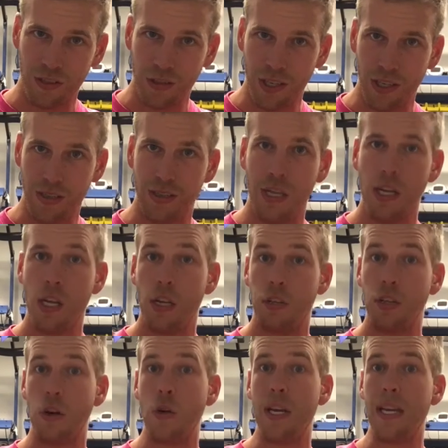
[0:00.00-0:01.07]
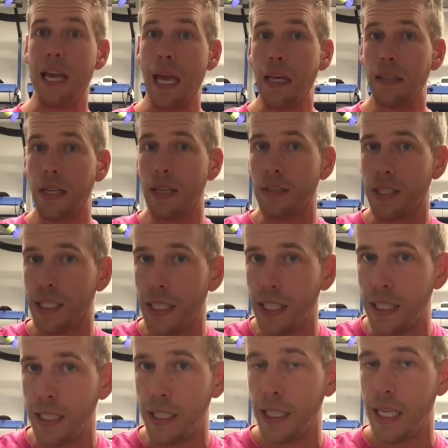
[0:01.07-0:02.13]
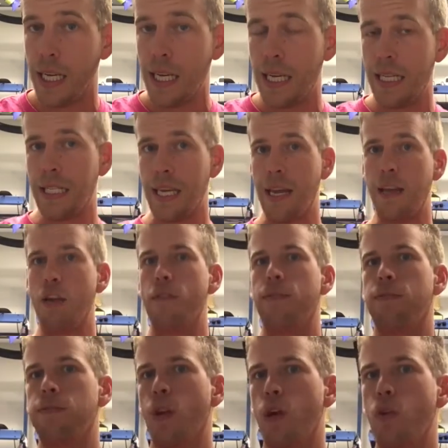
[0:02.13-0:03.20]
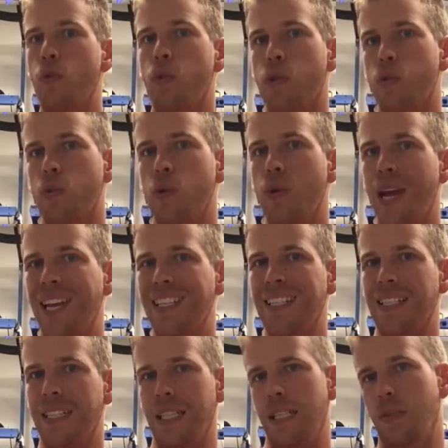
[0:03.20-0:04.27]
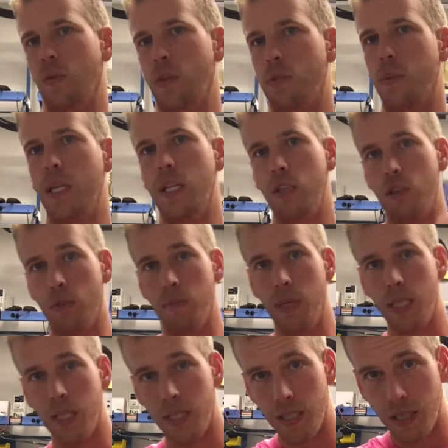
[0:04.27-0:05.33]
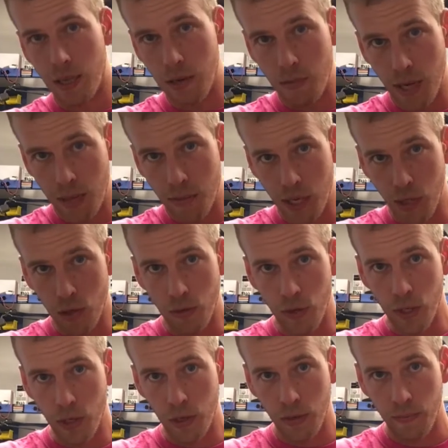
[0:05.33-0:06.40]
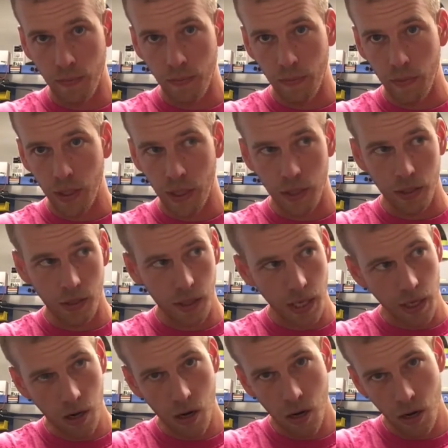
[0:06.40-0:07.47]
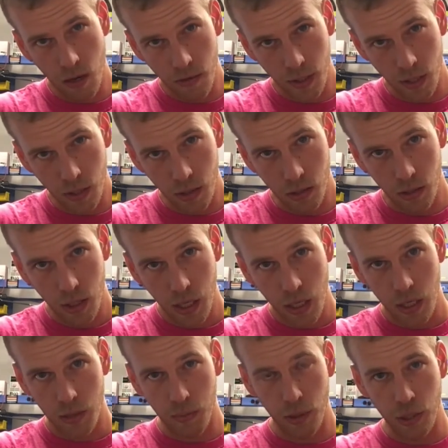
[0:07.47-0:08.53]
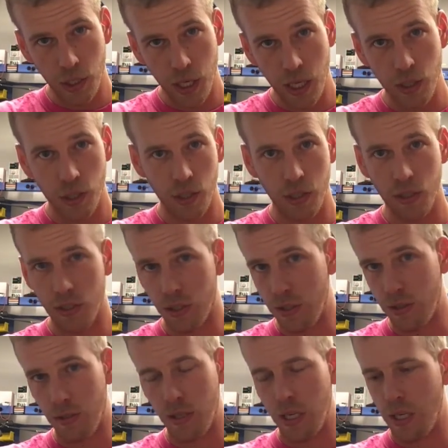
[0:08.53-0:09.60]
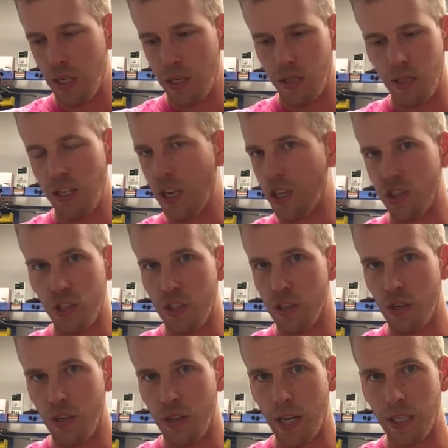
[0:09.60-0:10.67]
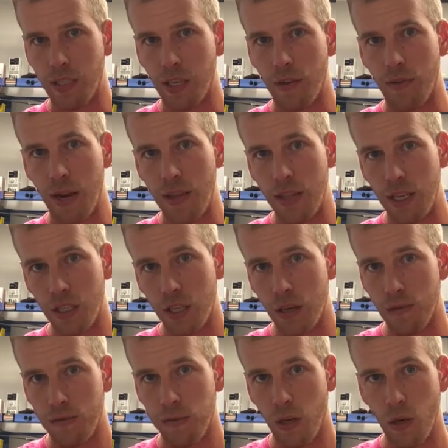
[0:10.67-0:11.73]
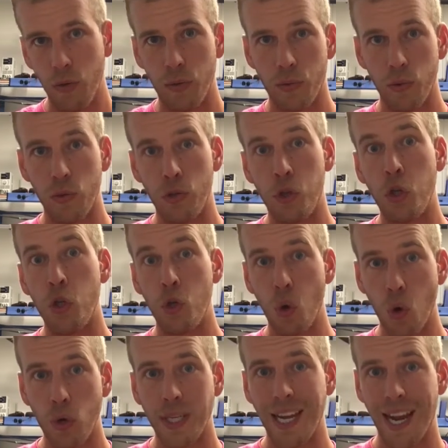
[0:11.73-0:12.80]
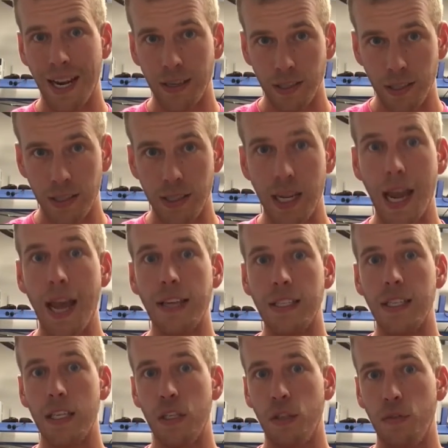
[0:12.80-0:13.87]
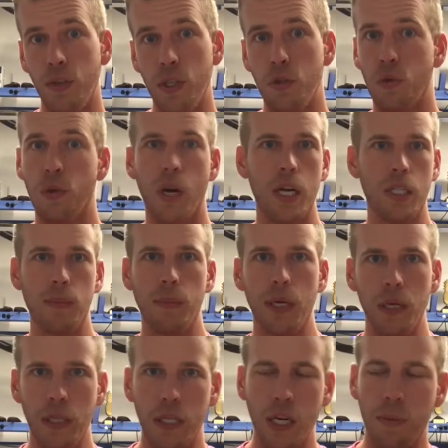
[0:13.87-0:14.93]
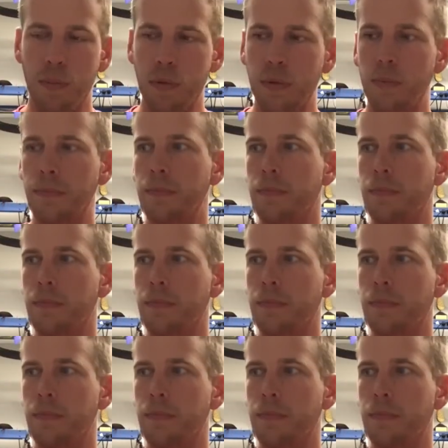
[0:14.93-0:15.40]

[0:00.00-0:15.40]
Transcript: are done. So an LLC is a flow-through entity, which means your business is going to make money over here. It's going to take all of its little depreciations and deductions, all that stuff, and then it's going to flow through to your taxes as an individual or as a married couple.